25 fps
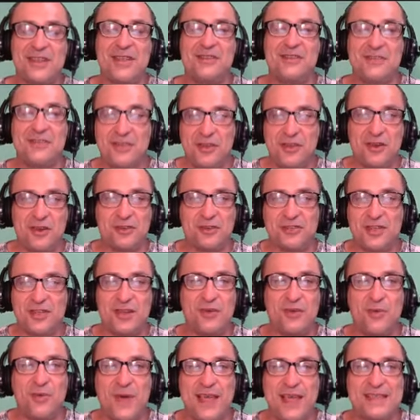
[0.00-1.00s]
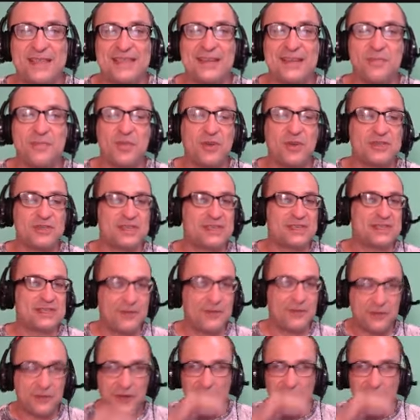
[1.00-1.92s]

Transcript: in, subtle ways in the books and stuff,